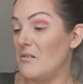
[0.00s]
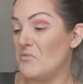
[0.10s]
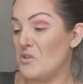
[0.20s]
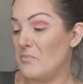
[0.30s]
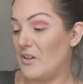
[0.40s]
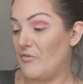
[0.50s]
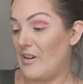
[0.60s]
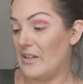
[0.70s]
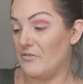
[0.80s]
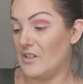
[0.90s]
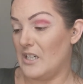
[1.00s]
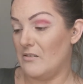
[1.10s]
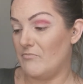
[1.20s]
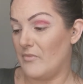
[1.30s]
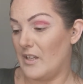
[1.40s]
I'm not a big fan of
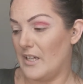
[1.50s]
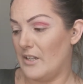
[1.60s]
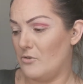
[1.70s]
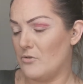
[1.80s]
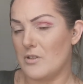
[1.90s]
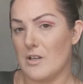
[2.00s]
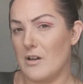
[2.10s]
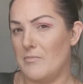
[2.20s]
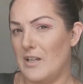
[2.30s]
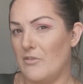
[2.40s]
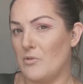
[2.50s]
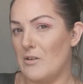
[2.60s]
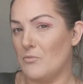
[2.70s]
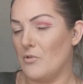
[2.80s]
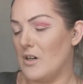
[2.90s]
it and also I believe
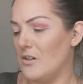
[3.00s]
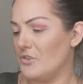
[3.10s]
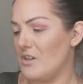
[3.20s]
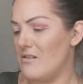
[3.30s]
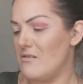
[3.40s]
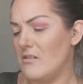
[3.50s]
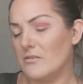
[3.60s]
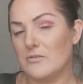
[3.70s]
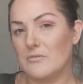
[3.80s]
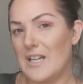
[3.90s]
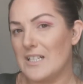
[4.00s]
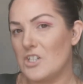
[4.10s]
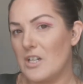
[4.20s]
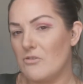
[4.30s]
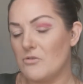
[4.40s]
Wet n Wild aren't
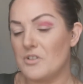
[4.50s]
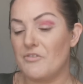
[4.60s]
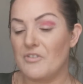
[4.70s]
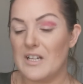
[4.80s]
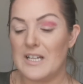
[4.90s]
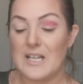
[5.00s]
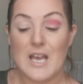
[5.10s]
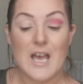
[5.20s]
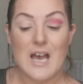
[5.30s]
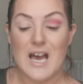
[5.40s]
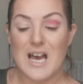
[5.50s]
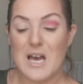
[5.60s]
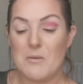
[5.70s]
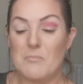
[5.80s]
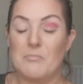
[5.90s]
actually cruelty free
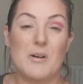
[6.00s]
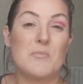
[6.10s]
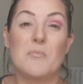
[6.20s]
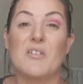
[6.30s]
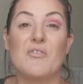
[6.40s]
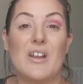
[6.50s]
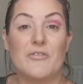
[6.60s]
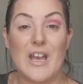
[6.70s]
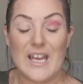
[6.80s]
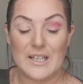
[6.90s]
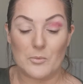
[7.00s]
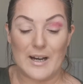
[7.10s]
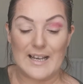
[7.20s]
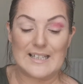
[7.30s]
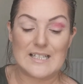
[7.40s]
um, but I'm not a big fan of it
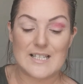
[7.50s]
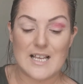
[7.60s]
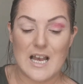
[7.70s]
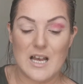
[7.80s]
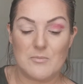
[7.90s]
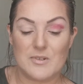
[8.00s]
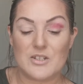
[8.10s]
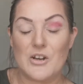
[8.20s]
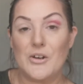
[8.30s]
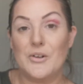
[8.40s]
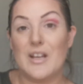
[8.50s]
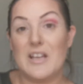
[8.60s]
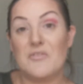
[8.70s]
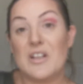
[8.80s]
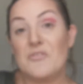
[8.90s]
anyways um, so
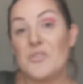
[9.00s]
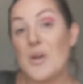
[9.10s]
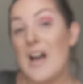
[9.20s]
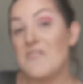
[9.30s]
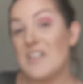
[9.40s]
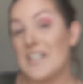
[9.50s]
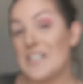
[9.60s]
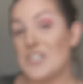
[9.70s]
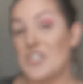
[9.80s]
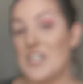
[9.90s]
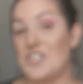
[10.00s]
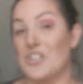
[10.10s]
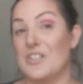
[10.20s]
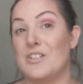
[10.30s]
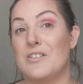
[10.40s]
if any of you have any
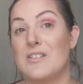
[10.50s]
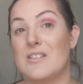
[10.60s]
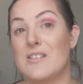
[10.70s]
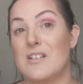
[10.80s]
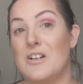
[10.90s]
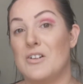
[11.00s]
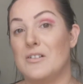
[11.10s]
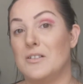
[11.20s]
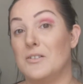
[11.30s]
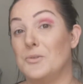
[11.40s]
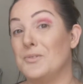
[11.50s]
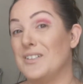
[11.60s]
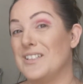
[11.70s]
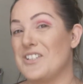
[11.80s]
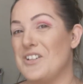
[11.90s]
suggestions ooh,
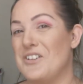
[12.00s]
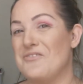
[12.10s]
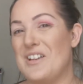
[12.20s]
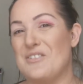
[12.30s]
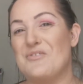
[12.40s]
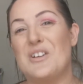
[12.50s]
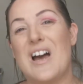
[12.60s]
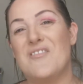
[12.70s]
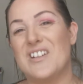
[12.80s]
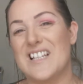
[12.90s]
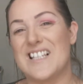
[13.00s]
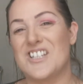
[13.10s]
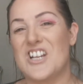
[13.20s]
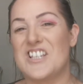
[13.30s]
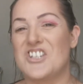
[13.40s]
so if any of you have any
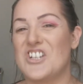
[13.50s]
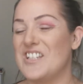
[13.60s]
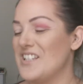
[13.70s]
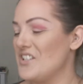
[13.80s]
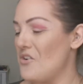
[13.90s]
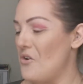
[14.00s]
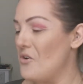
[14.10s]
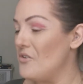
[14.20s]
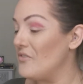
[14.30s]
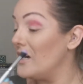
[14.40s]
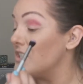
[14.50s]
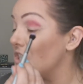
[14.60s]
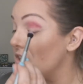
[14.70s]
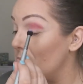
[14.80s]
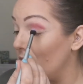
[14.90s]
suggestions of
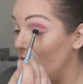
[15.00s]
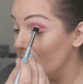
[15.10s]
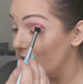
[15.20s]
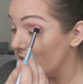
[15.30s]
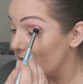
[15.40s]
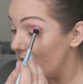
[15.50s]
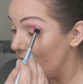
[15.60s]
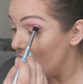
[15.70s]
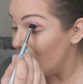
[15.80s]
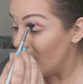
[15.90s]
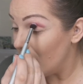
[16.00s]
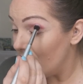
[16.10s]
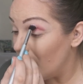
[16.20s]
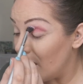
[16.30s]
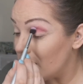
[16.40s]
eyeshadow primers
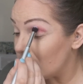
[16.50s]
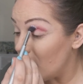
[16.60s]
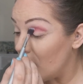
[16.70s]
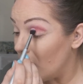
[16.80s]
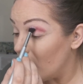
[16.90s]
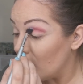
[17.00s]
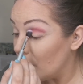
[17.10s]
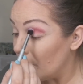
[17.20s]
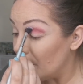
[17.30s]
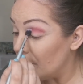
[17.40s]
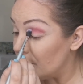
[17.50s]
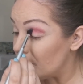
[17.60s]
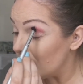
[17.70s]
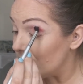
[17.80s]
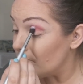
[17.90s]
that are good
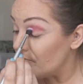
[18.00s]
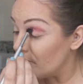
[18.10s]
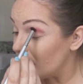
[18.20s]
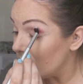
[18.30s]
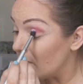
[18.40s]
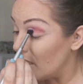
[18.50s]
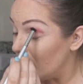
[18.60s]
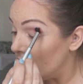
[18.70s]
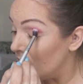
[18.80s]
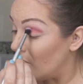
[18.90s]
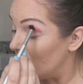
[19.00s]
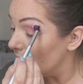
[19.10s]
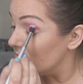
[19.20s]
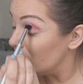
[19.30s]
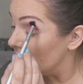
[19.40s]
not
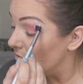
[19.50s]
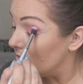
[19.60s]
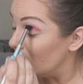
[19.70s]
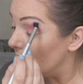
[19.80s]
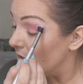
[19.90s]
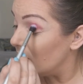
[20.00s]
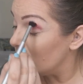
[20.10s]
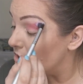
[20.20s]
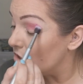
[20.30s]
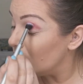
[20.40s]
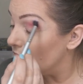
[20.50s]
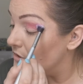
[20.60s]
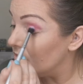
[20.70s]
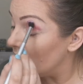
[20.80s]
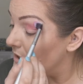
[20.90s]

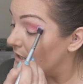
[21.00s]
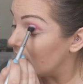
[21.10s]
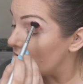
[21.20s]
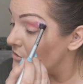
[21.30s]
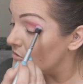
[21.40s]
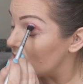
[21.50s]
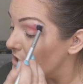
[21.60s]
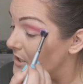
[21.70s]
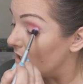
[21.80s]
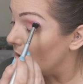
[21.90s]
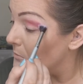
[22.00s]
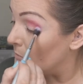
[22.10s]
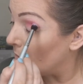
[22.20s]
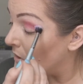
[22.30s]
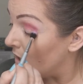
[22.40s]
too extortionate
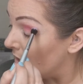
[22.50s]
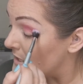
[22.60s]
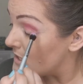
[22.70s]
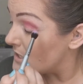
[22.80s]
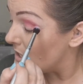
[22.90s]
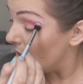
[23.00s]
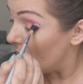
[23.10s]
in price